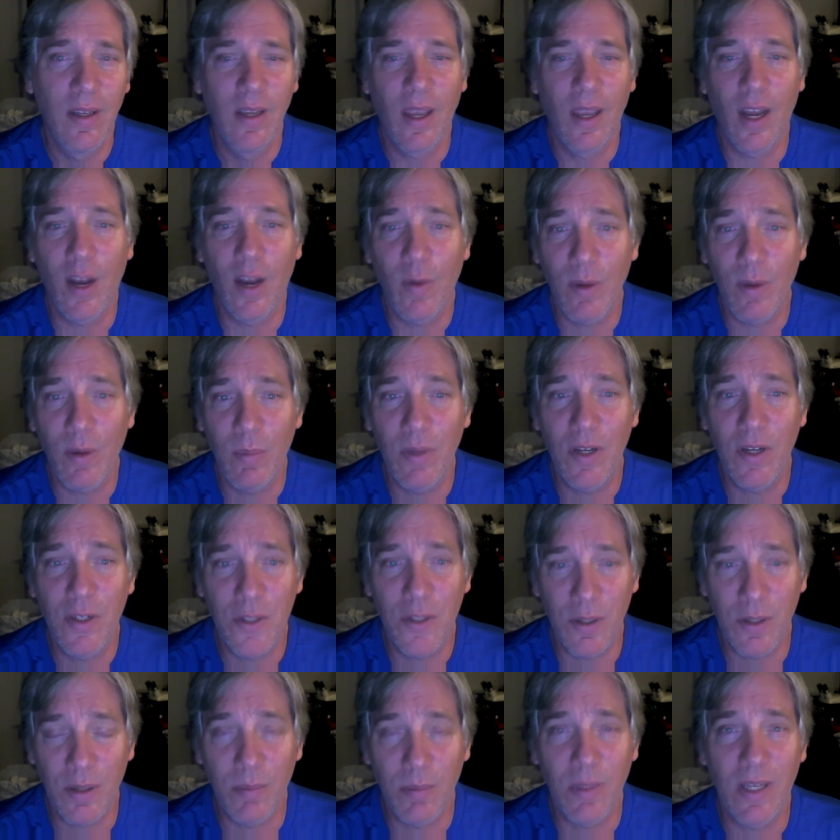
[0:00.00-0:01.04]
And I want to make
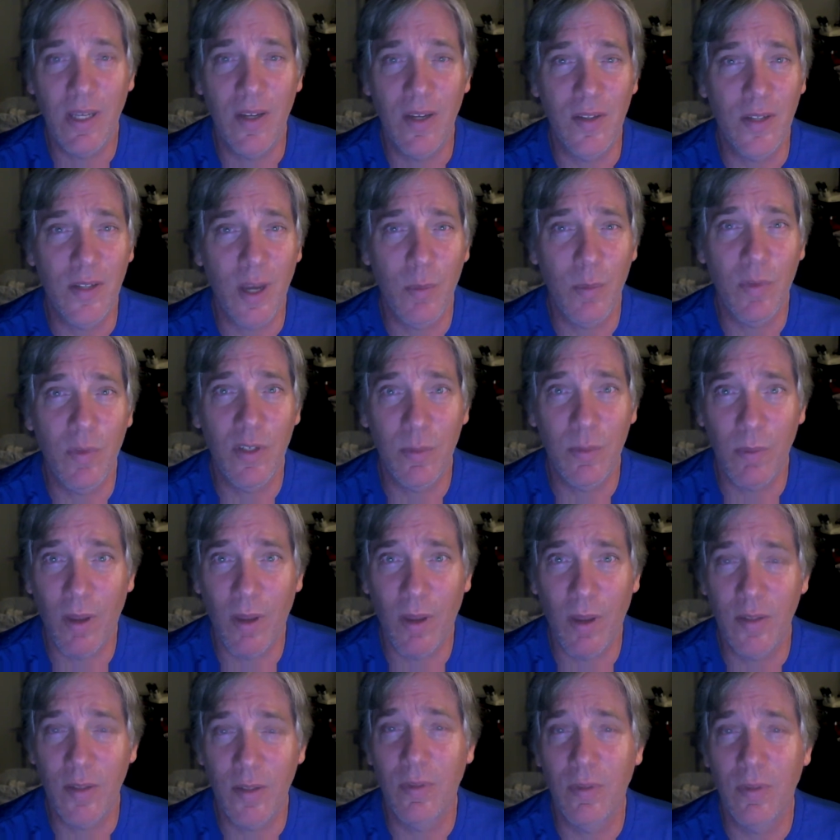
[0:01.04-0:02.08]
sure, because I
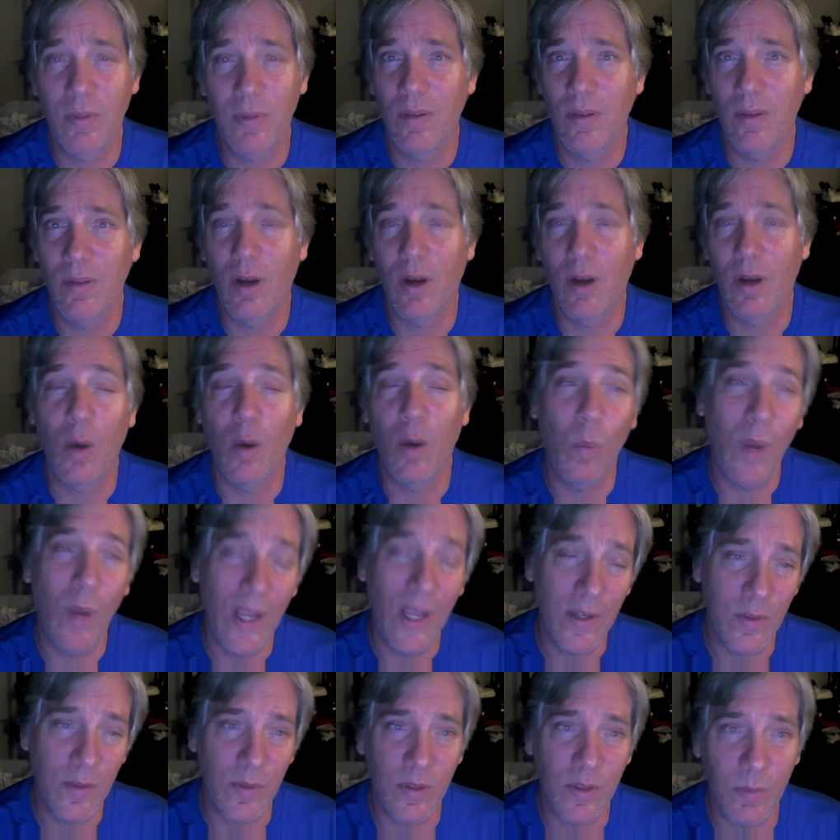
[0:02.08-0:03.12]

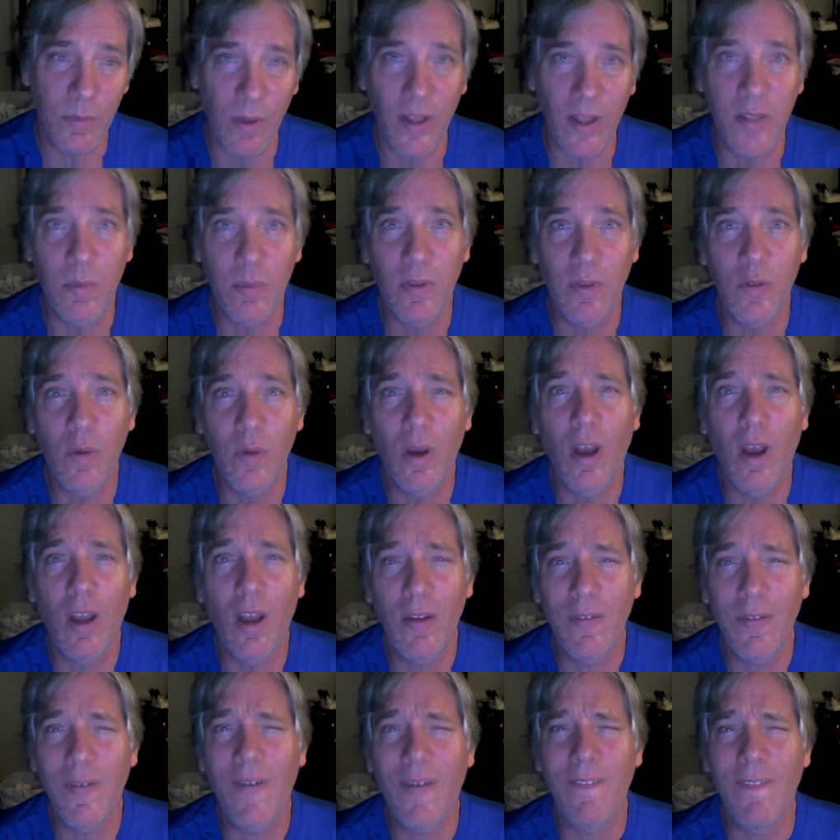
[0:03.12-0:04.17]
was responsible to
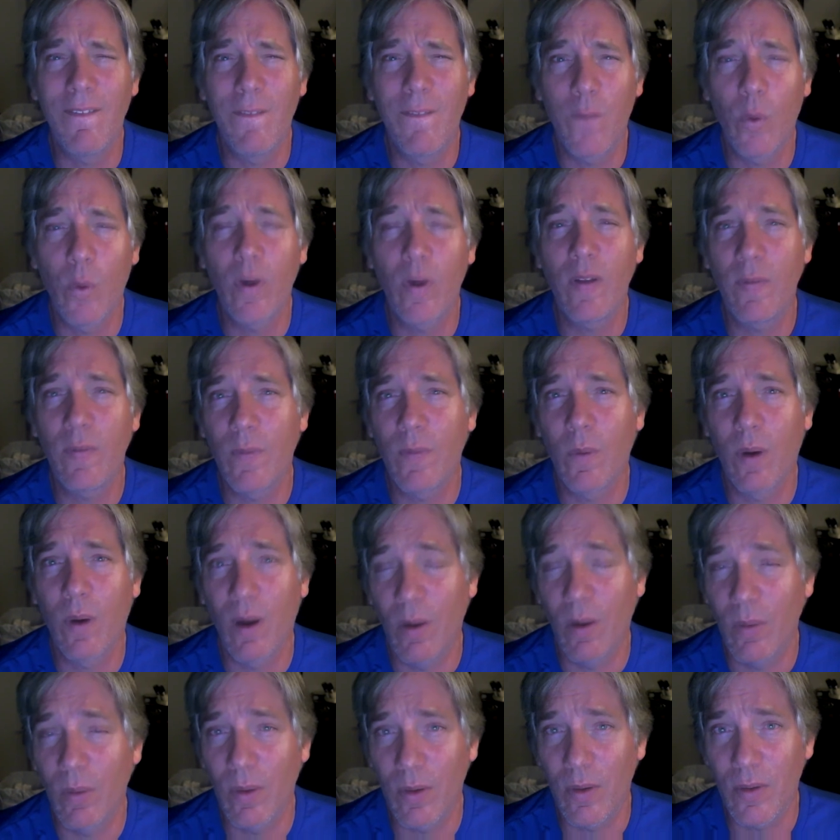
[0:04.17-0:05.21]
144
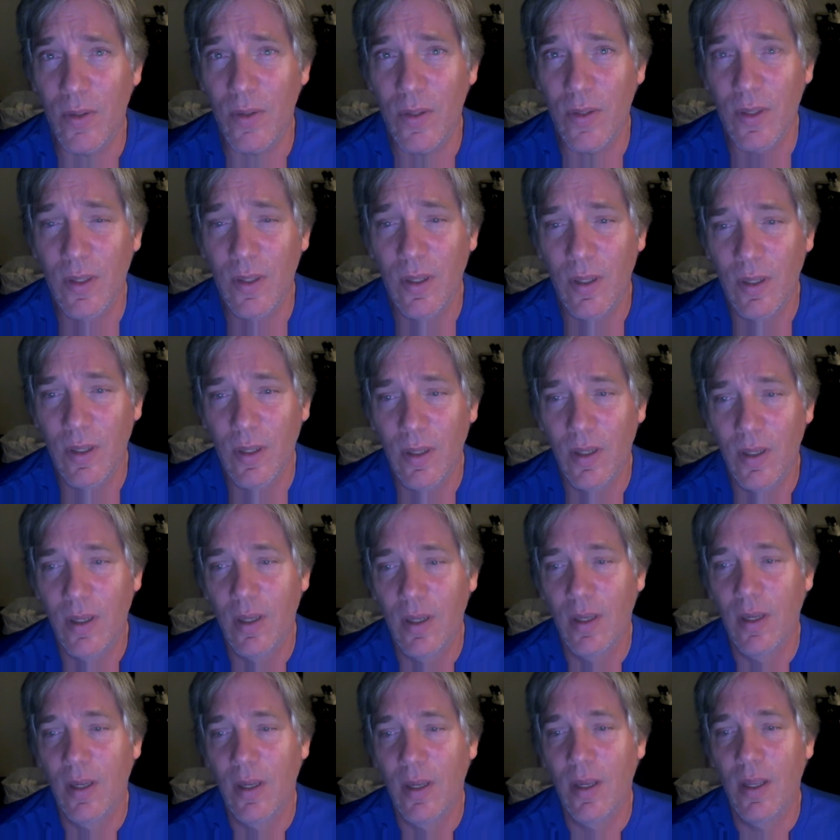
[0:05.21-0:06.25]
owners
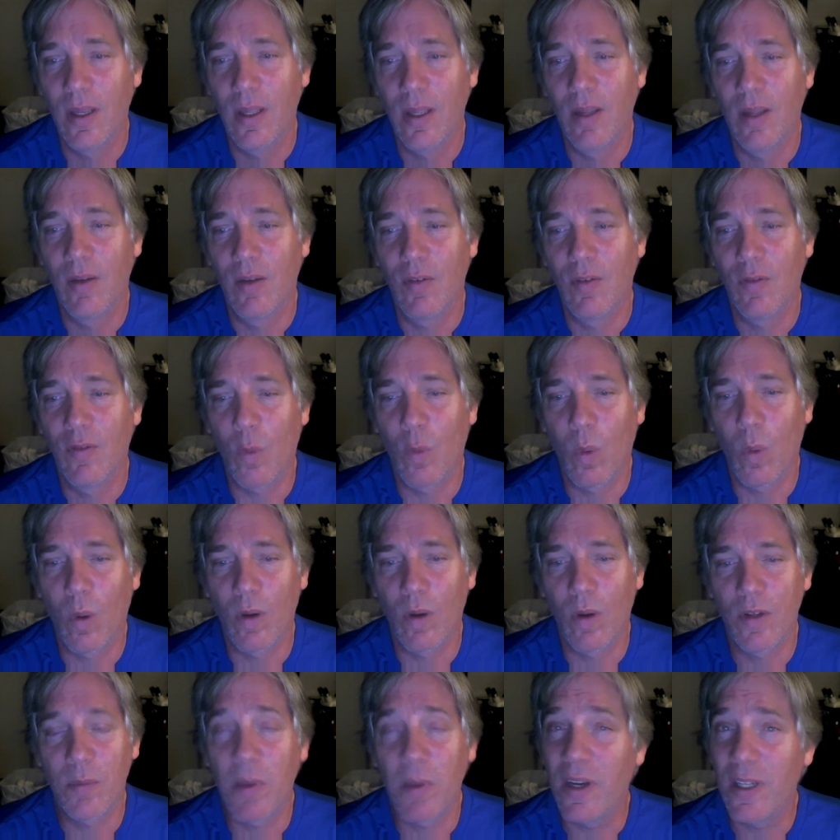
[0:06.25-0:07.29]

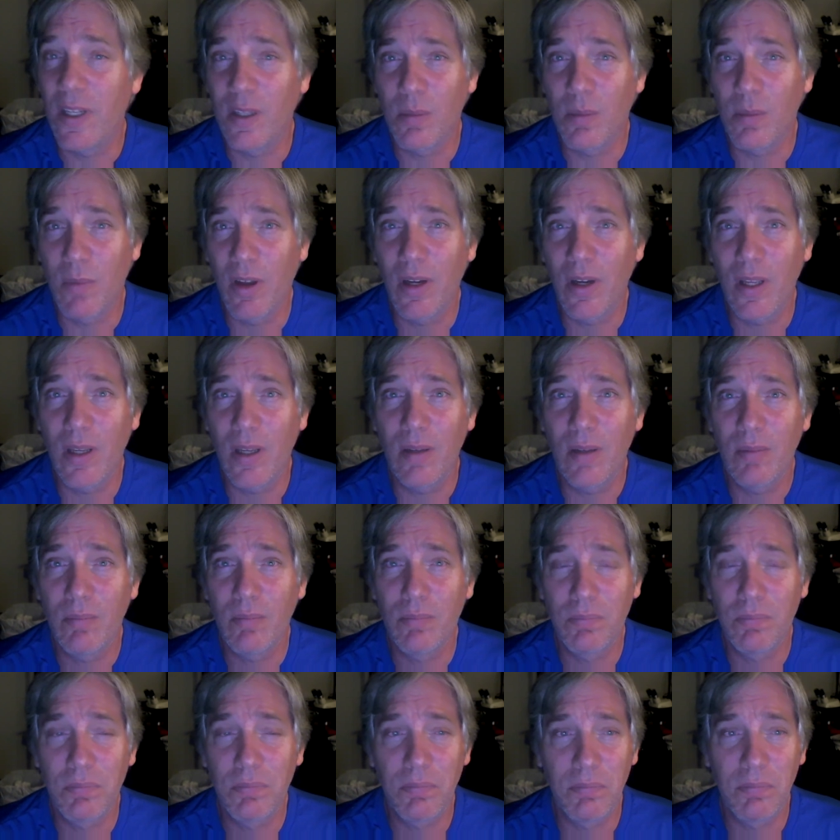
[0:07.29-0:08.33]
for spending their money
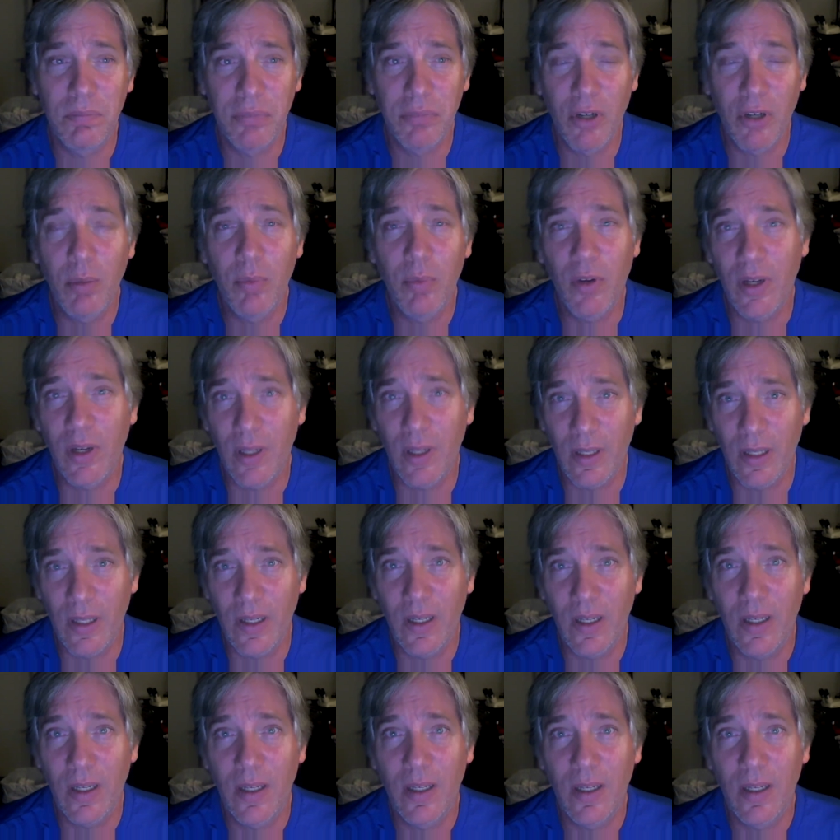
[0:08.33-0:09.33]
appropriately.